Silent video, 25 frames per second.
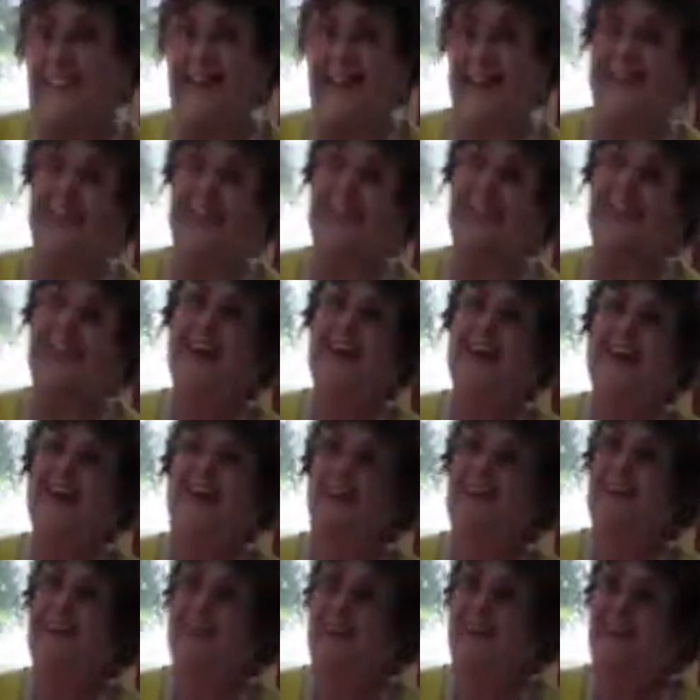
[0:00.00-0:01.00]
that
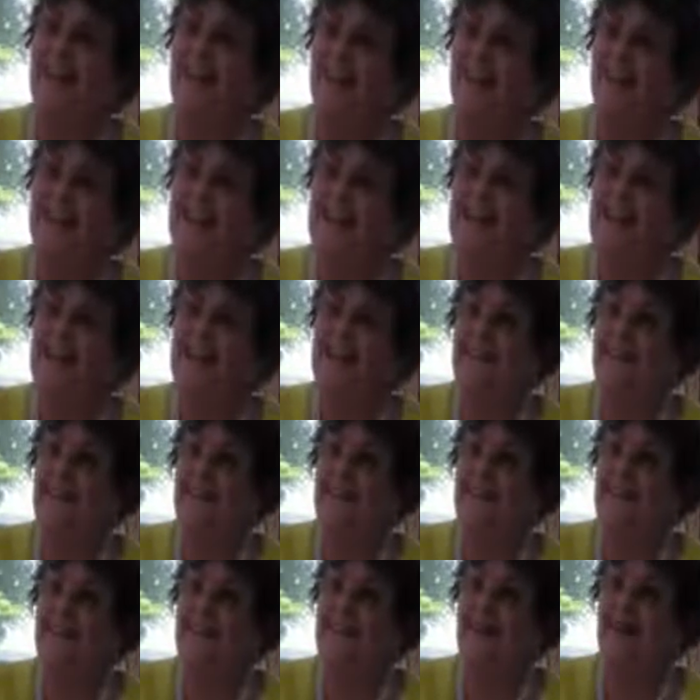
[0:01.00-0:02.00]

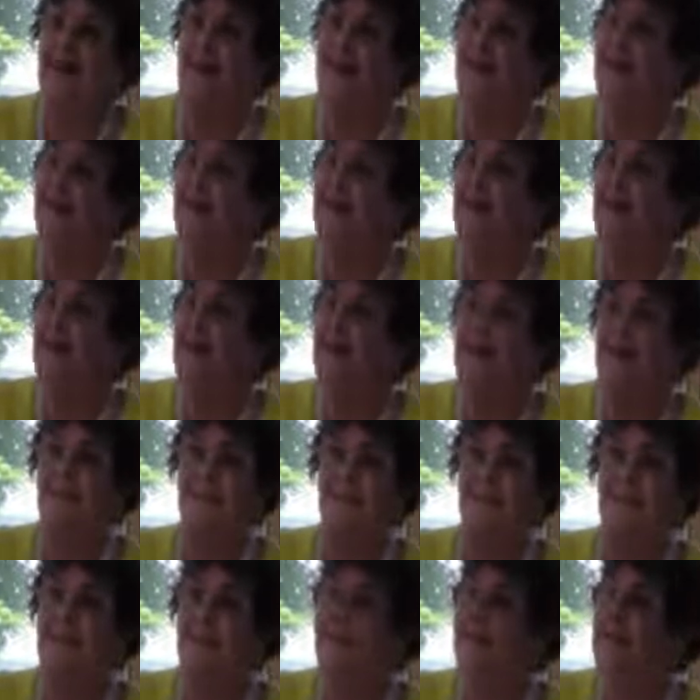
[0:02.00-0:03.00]
I think
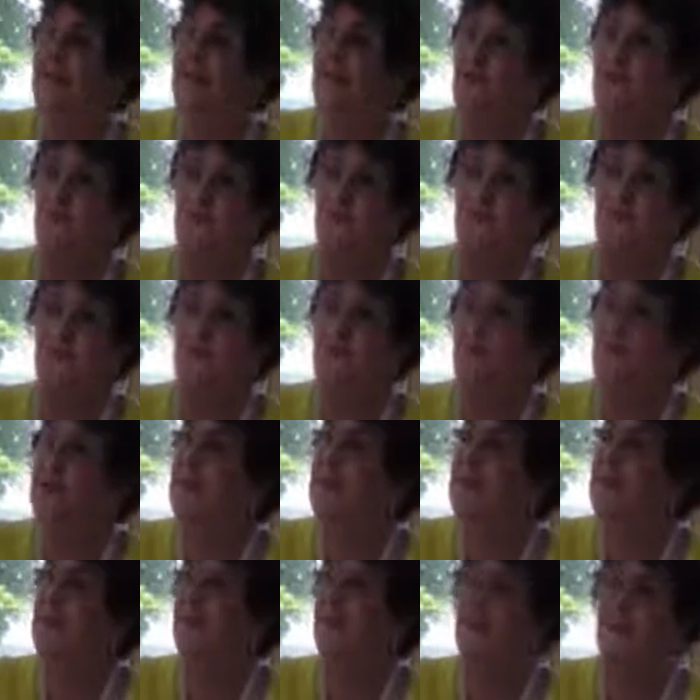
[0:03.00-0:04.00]
the future
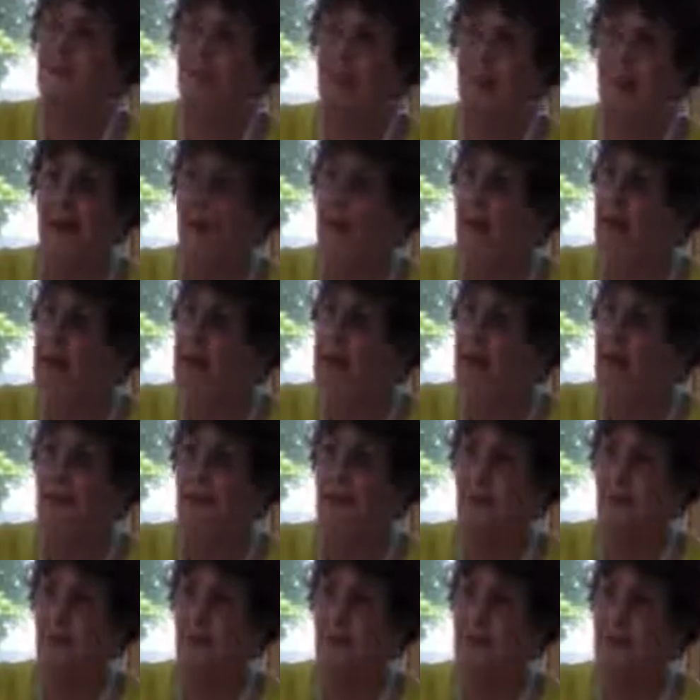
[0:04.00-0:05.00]
looks very
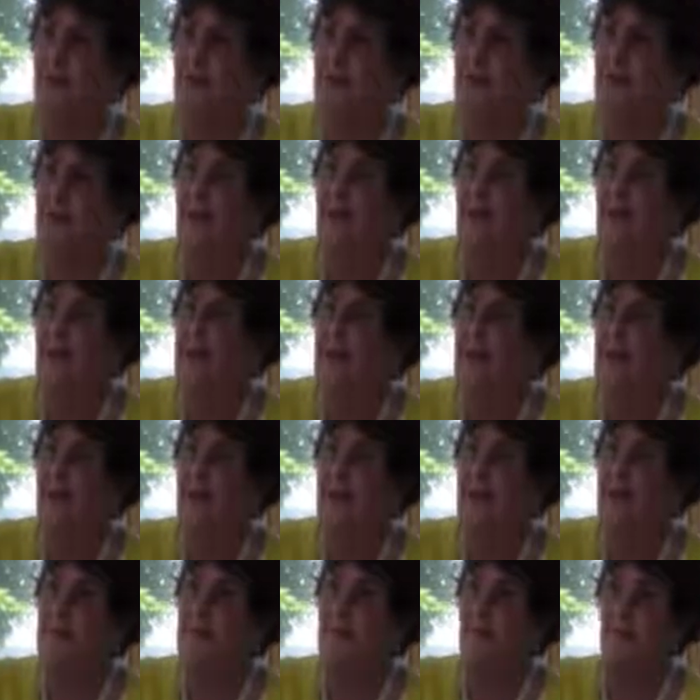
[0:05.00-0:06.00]
good.
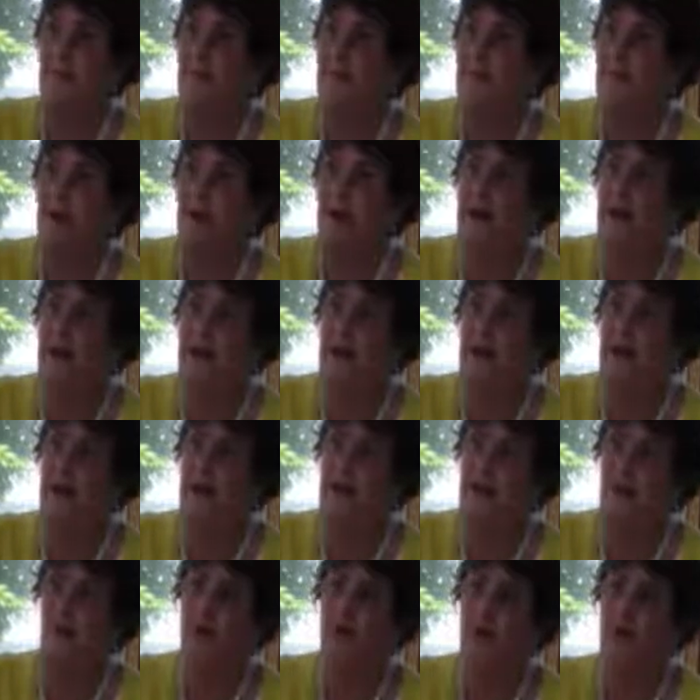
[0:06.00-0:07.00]
And people are
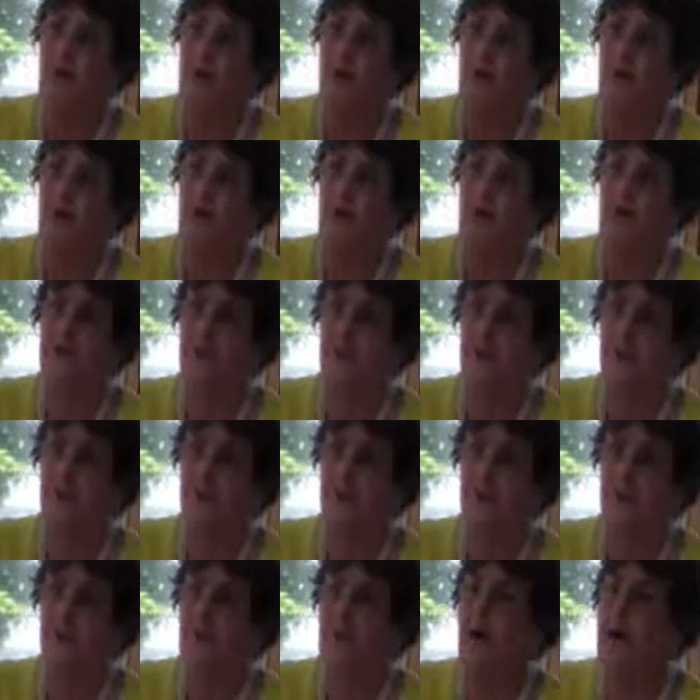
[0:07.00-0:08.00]
so much
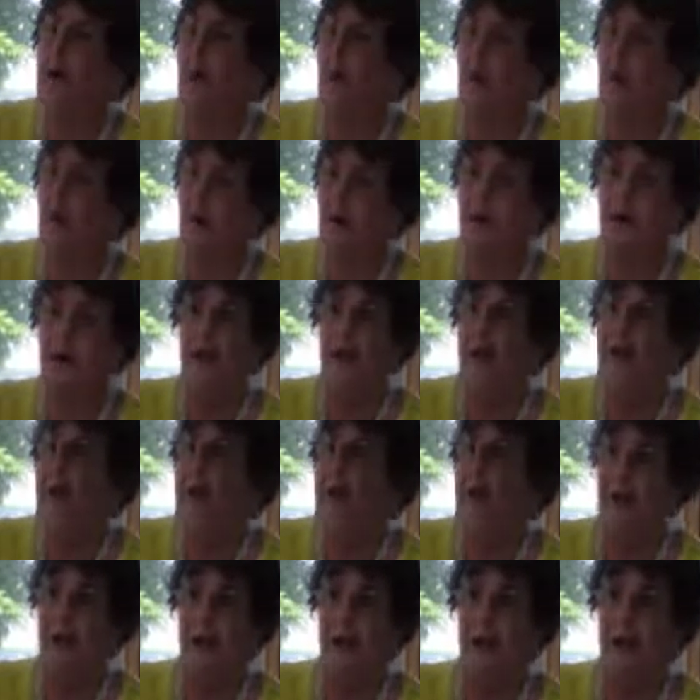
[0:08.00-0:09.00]
more aware
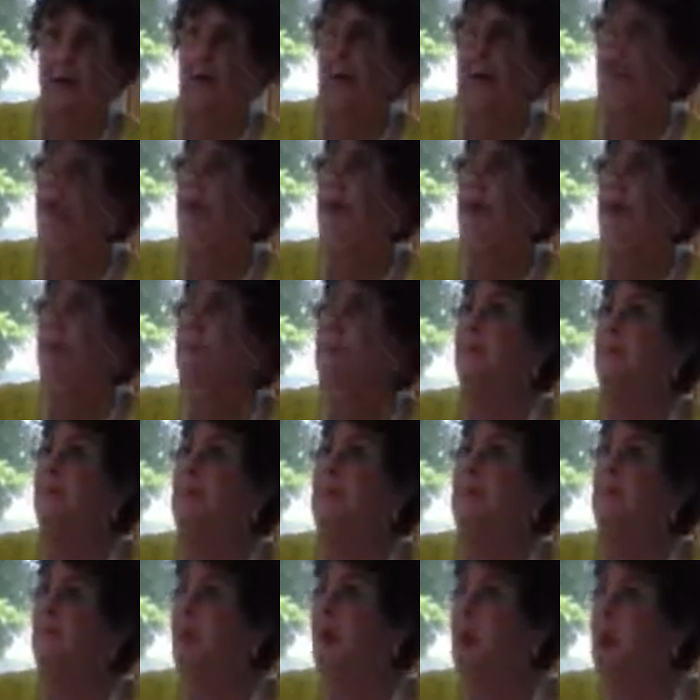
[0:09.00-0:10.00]
now and
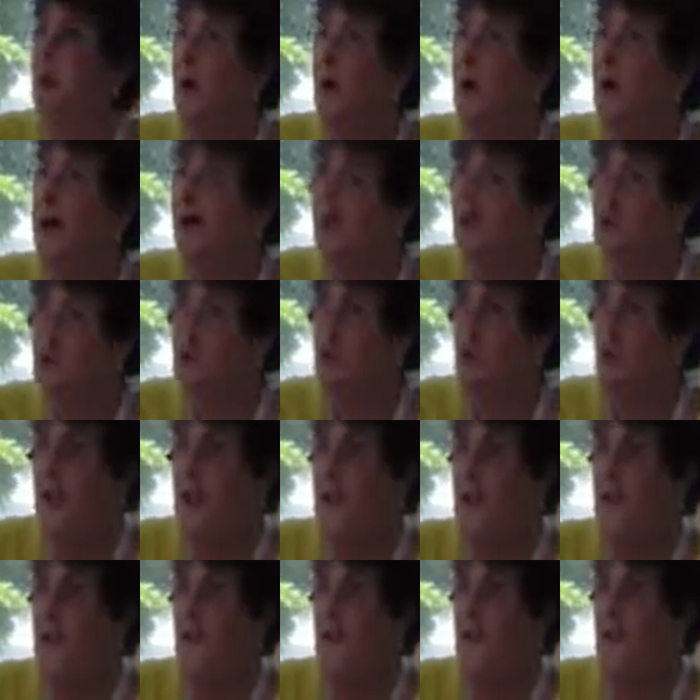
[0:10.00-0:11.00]
much more
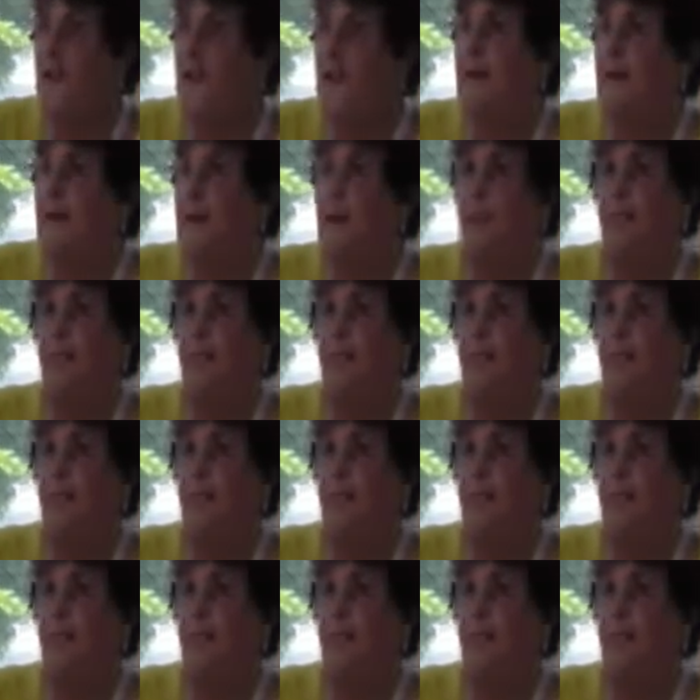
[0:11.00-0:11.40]
educated.